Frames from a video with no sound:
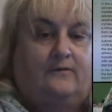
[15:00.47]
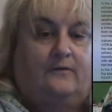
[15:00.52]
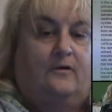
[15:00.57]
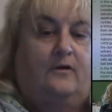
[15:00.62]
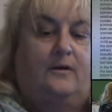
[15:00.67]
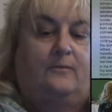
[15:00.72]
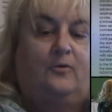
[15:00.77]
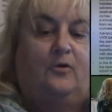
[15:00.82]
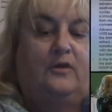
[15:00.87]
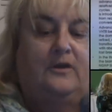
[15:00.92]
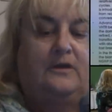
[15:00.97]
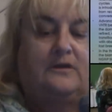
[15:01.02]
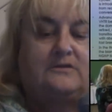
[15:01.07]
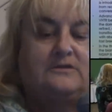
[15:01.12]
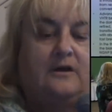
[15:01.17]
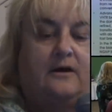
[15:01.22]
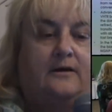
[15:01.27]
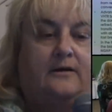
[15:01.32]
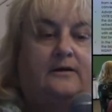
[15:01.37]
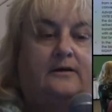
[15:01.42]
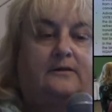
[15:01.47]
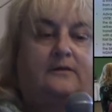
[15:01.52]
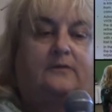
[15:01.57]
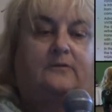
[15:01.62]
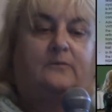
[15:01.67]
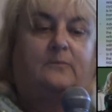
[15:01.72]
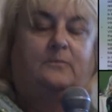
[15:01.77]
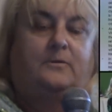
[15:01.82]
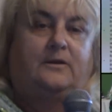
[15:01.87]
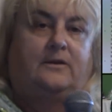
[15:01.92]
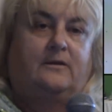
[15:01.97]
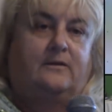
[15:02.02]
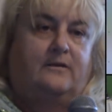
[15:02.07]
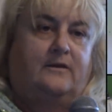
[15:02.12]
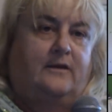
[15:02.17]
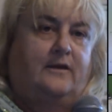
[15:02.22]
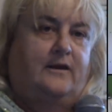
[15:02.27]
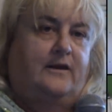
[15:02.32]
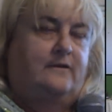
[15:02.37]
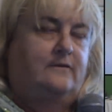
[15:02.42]
So I'm going to talk a little bit
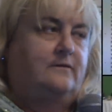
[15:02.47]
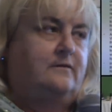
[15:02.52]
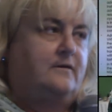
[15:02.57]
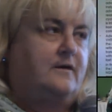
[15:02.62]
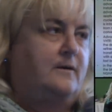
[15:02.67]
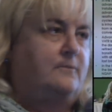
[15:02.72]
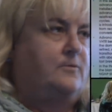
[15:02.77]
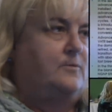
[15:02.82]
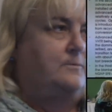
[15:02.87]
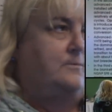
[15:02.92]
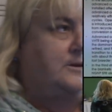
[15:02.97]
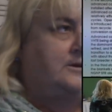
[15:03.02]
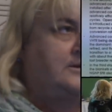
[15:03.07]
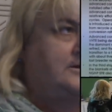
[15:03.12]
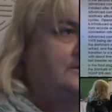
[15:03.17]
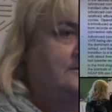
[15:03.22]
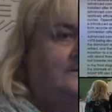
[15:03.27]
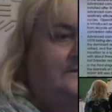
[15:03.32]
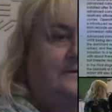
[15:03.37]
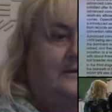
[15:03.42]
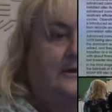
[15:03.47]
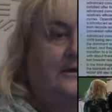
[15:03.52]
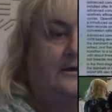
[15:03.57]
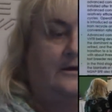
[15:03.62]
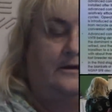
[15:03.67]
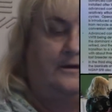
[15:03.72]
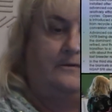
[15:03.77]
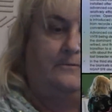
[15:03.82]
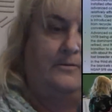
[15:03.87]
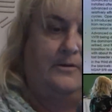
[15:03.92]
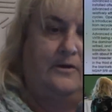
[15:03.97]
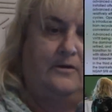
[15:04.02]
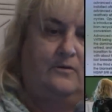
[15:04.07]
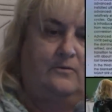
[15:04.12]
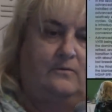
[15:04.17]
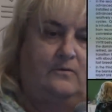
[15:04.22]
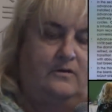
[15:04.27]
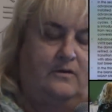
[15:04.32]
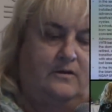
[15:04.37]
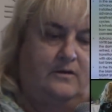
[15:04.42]
in the last couple minutes
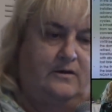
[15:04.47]
about,